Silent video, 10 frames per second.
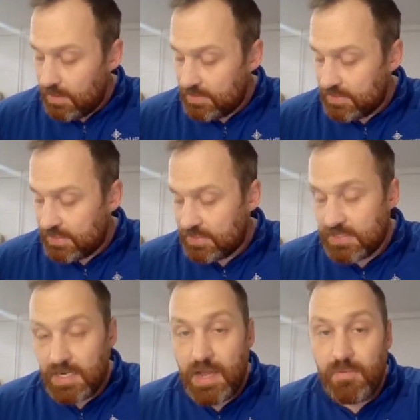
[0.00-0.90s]
That's
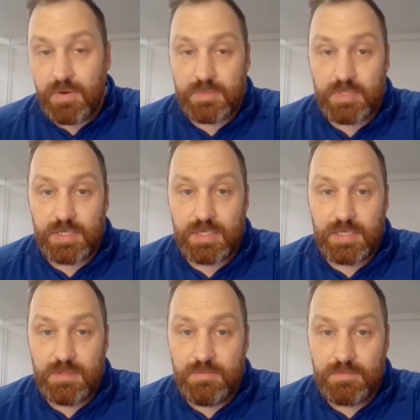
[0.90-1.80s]
not what I'm trying to
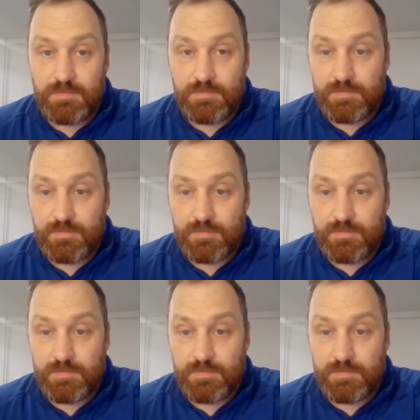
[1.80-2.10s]
do.